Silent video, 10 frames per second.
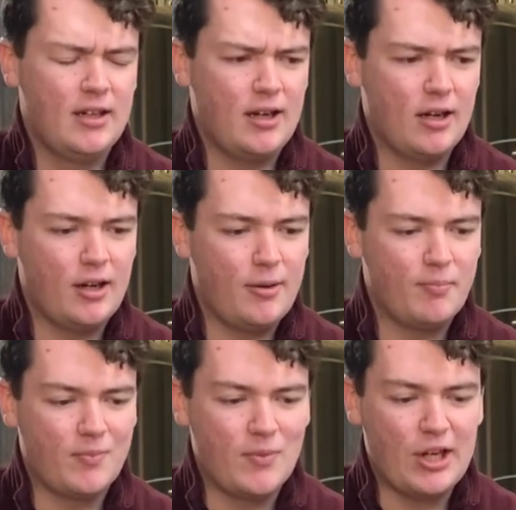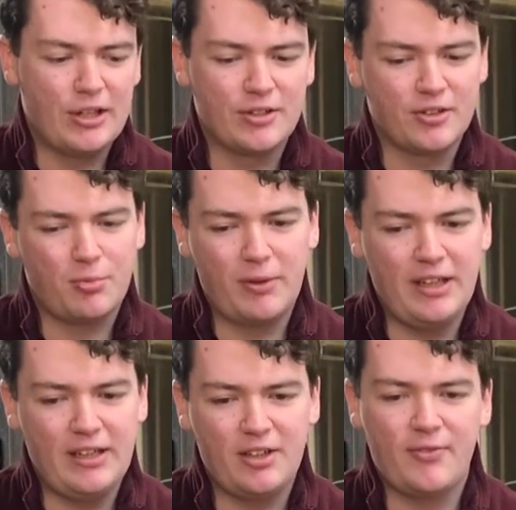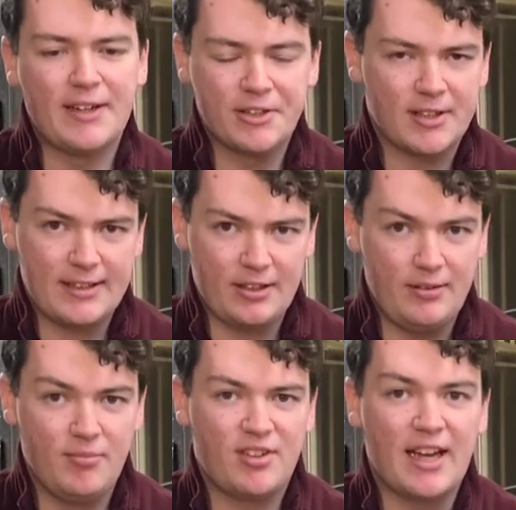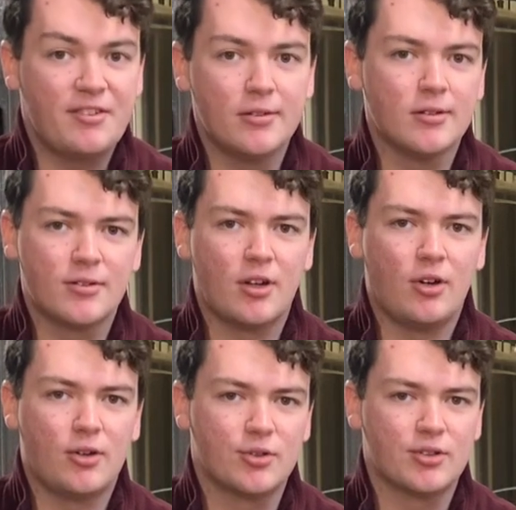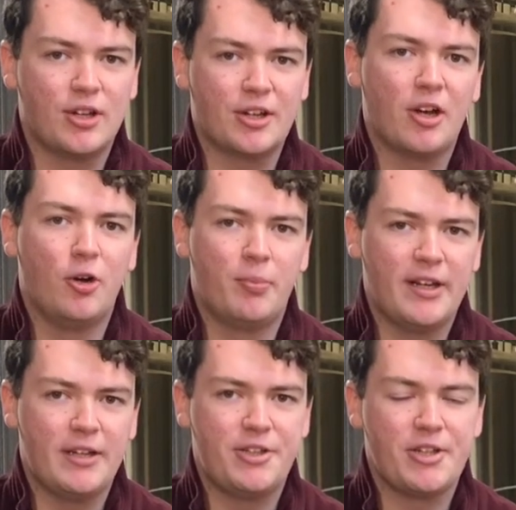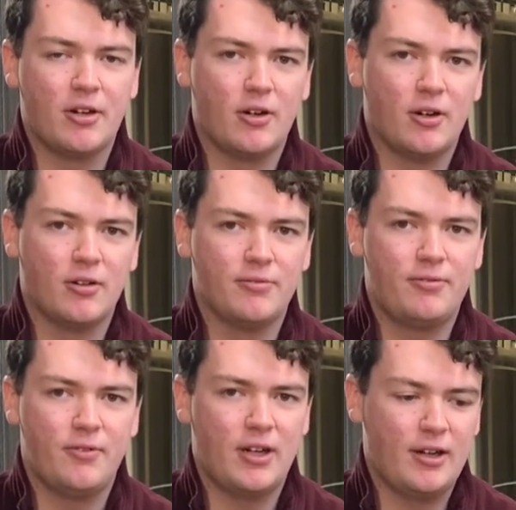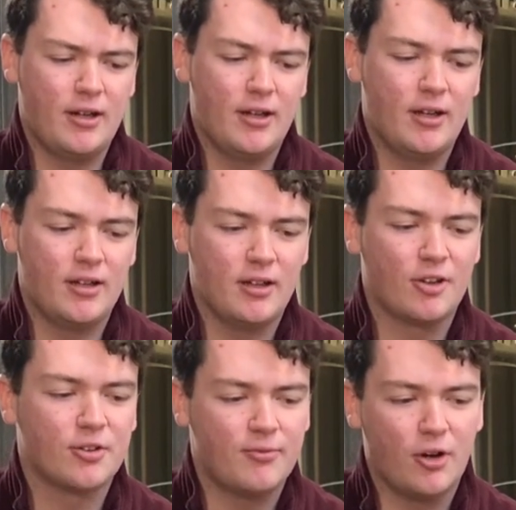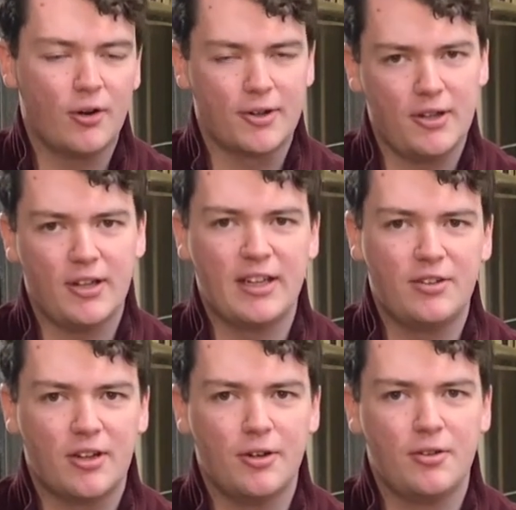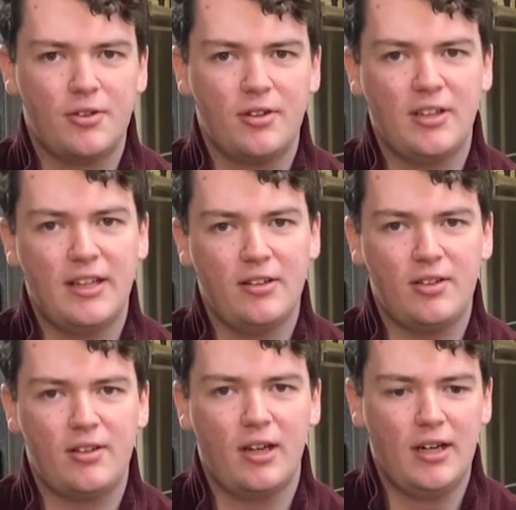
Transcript: and we'd eventually settled on a co-pitch of London Fog and East Coast yeast,